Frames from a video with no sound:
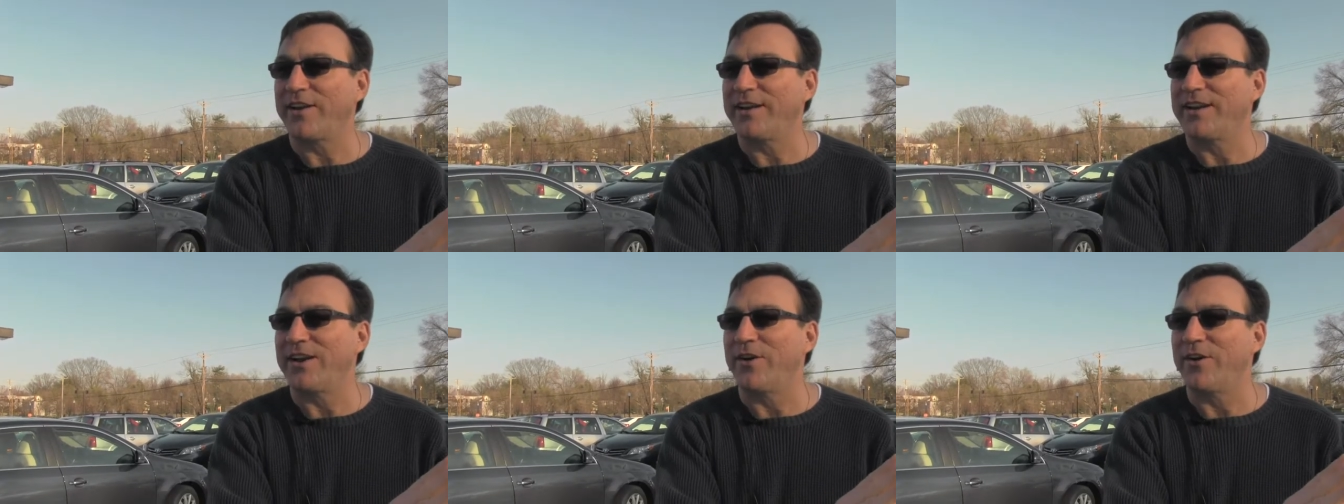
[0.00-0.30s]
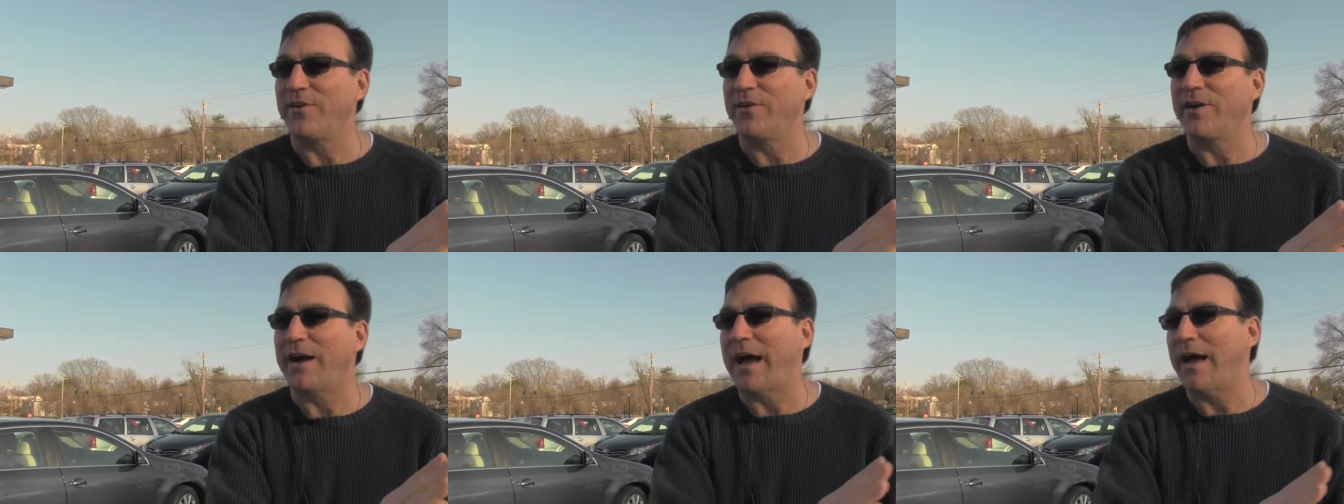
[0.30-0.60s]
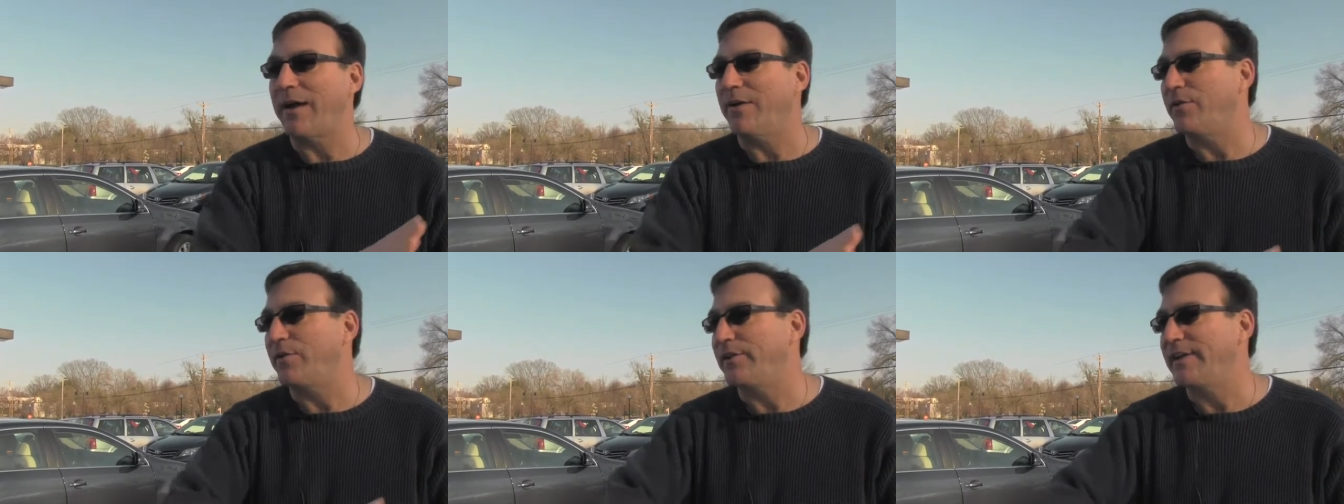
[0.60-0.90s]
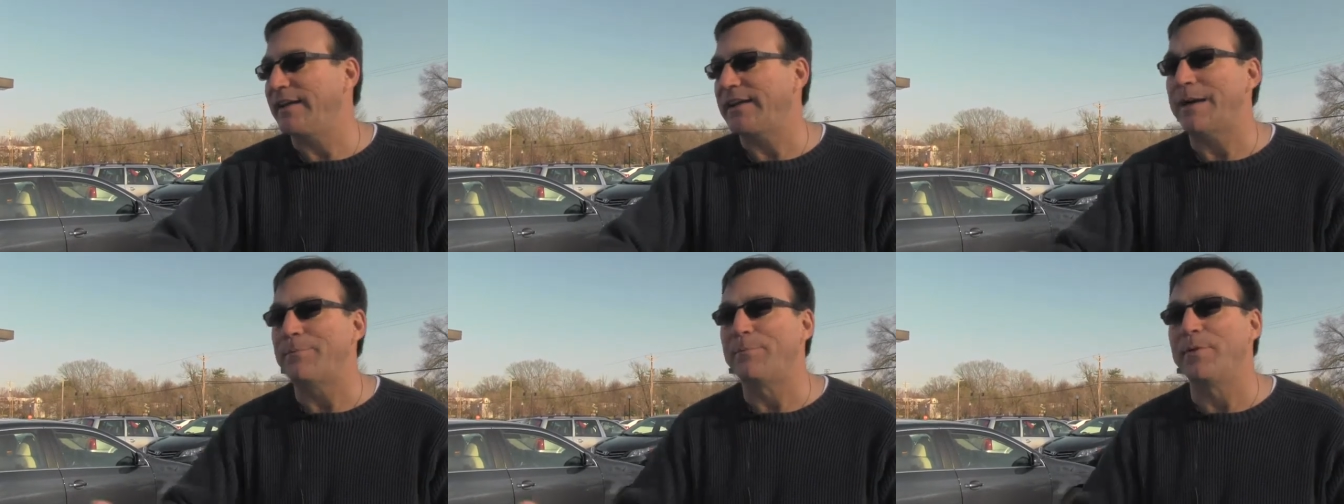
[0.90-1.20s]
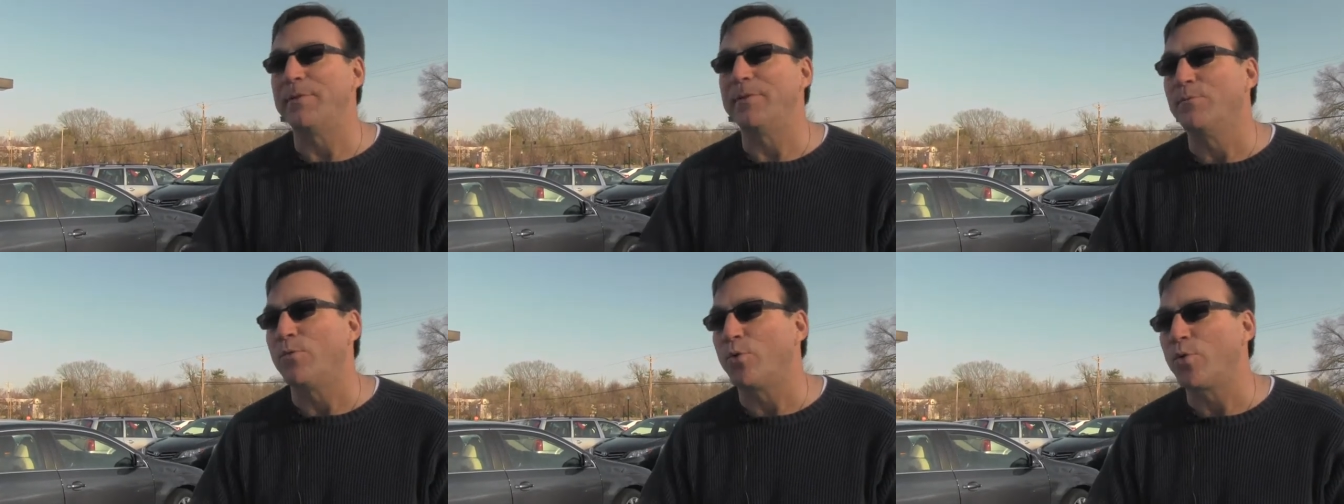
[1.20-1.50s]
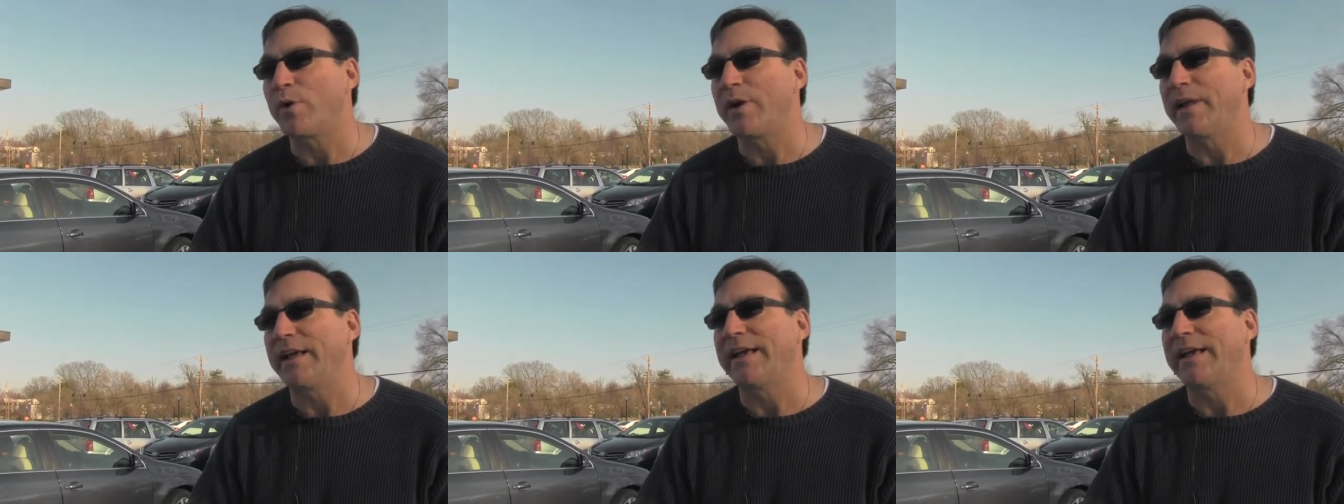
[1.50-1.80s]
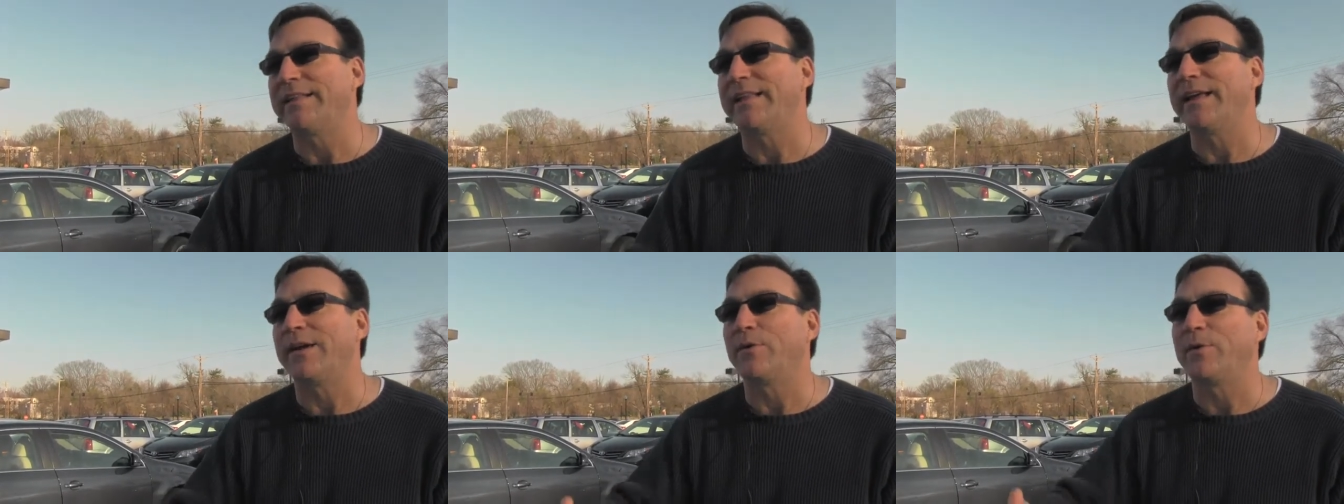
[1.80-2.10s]
You know, I would get up in the morning
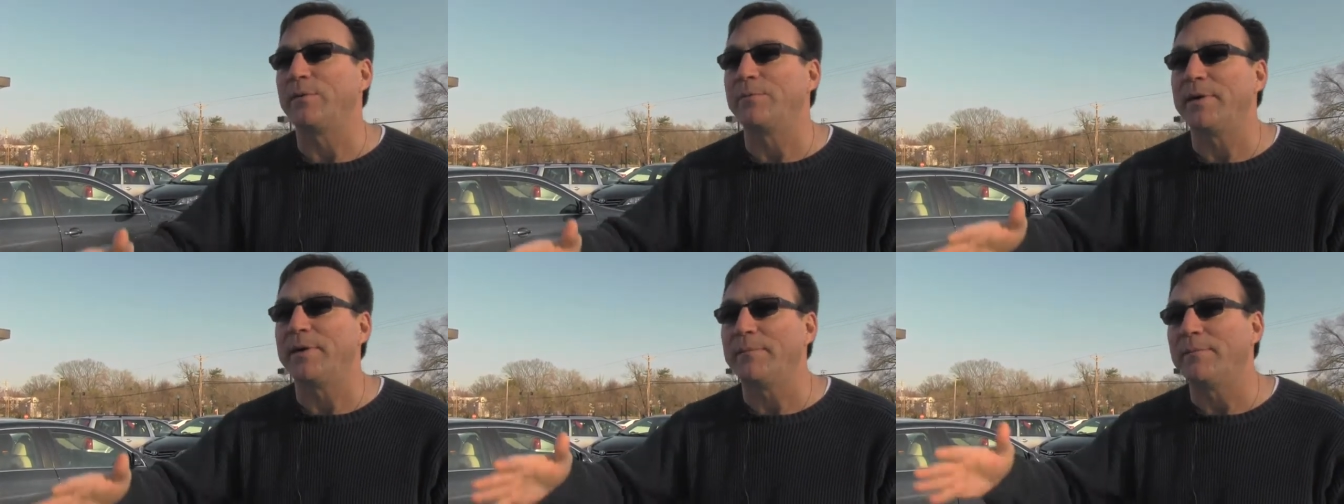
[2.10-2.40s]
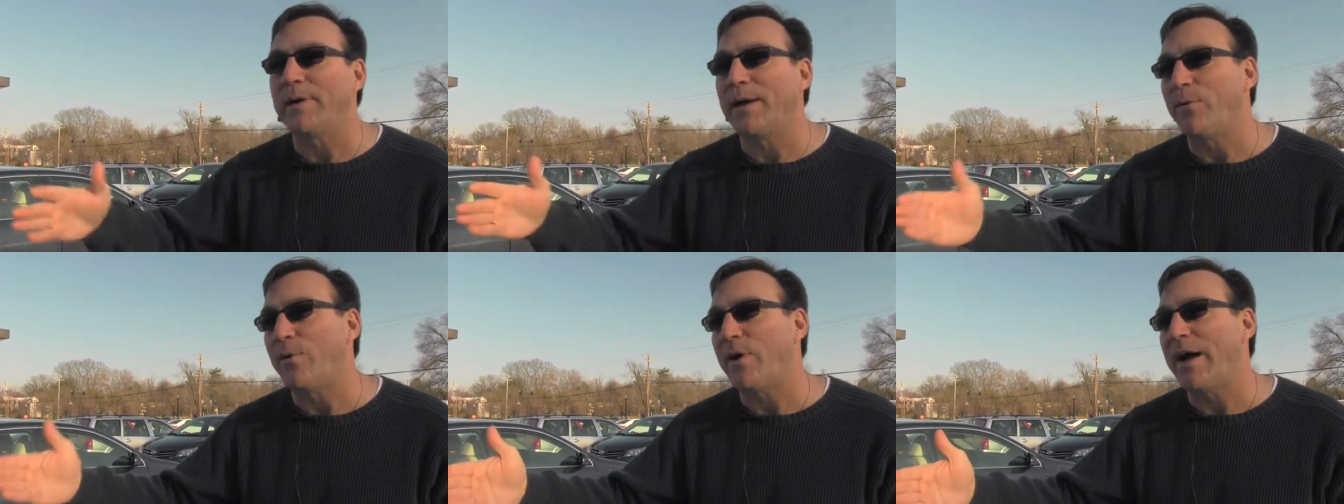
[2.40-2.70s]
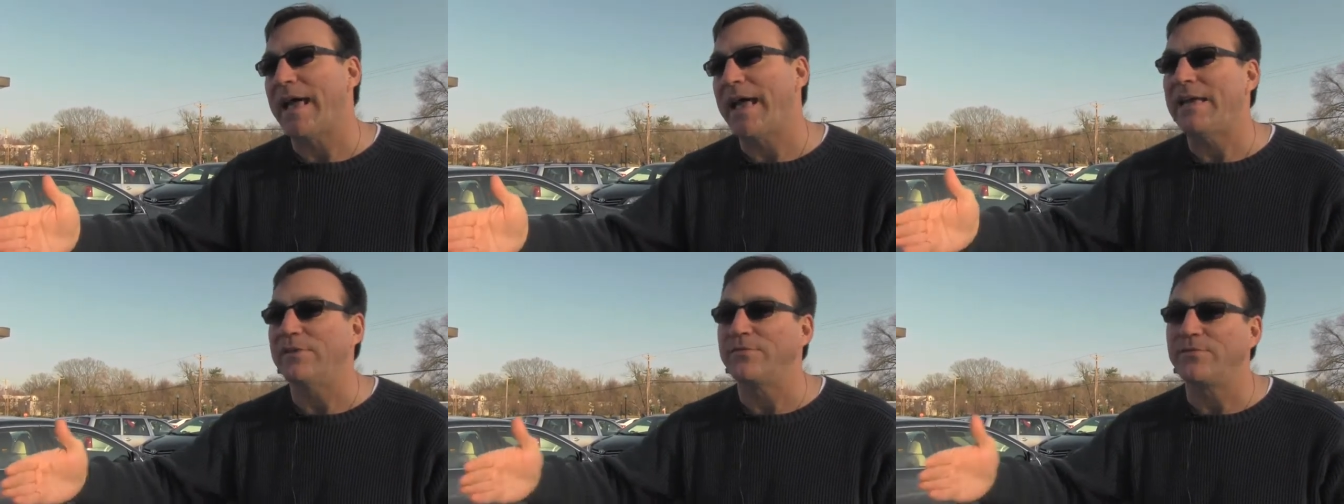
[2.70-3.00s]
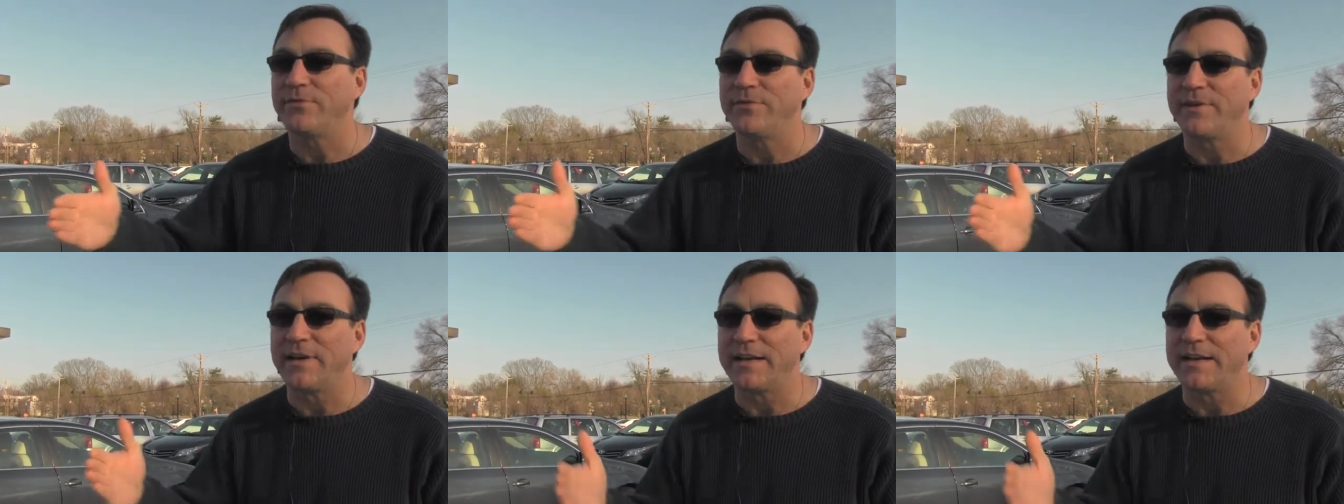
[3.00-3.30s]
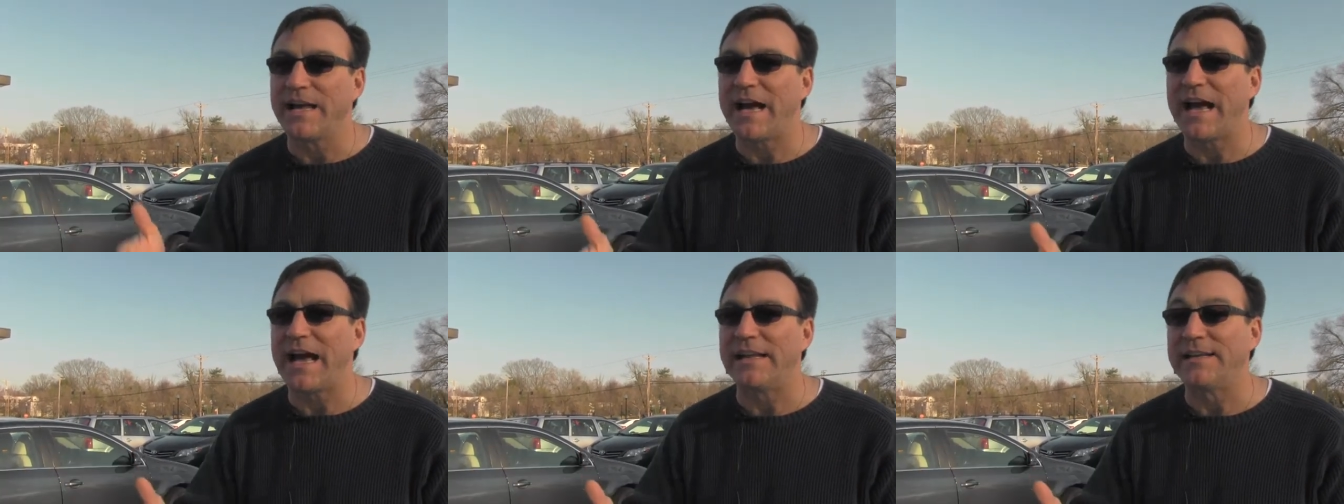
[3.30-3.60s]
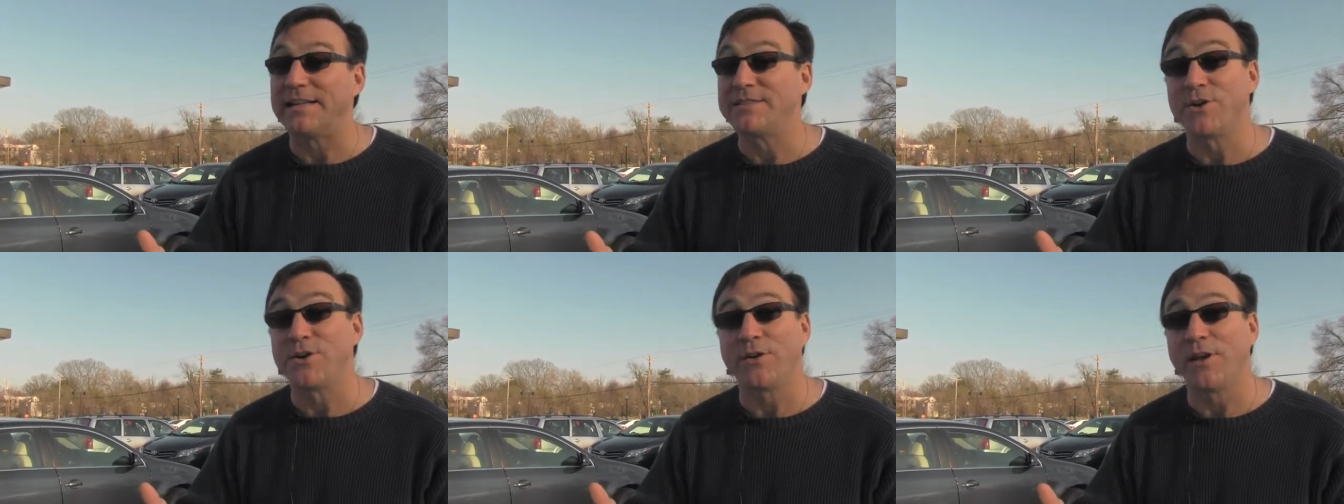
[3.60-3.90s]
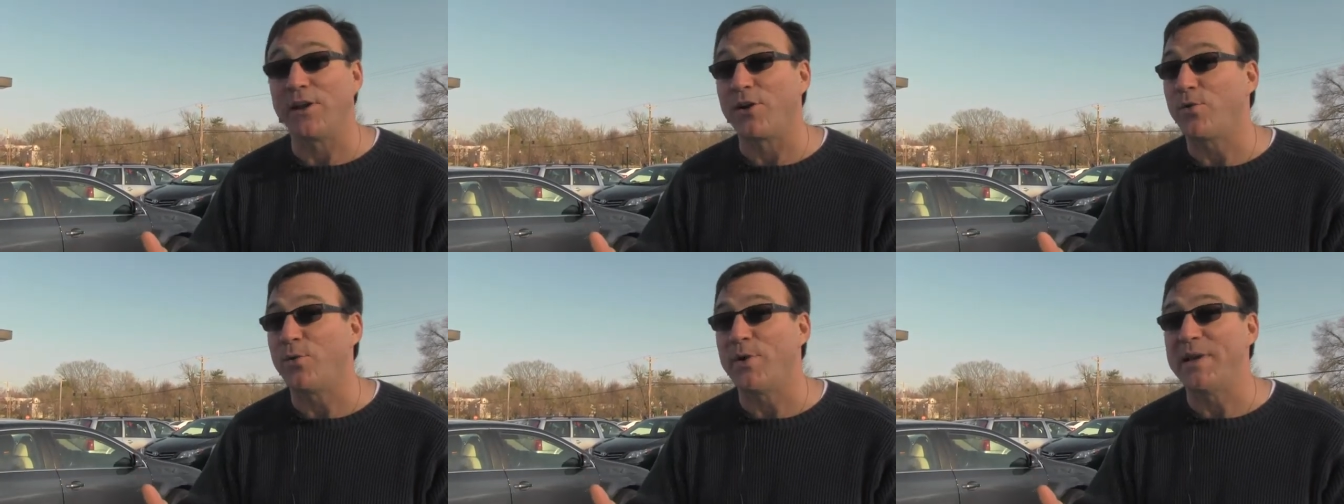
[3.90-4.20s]
and there would be my wife and I, and it's
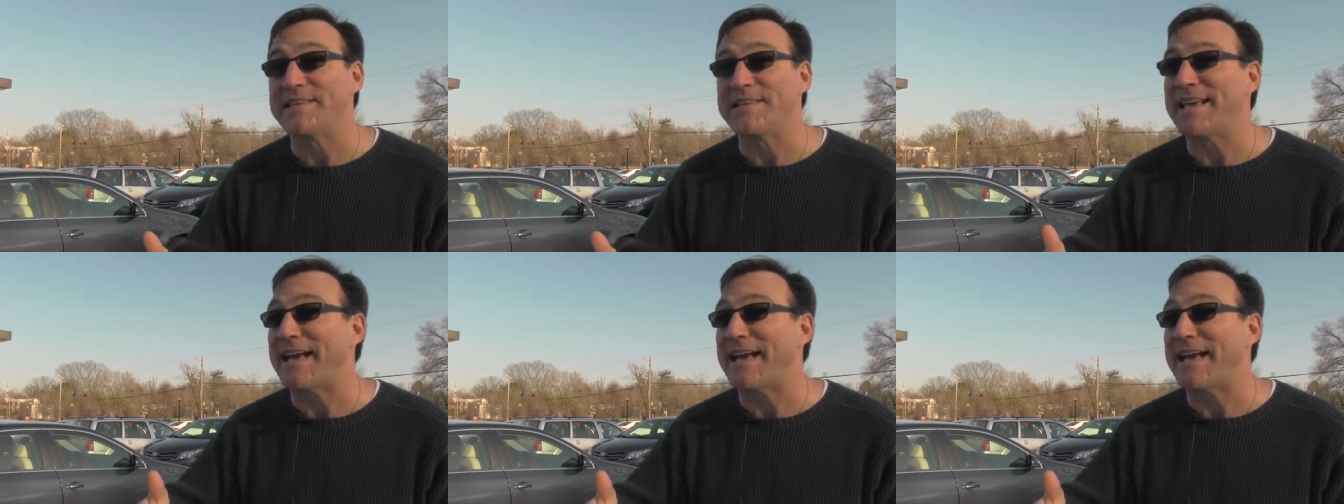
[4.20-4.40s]
only a queen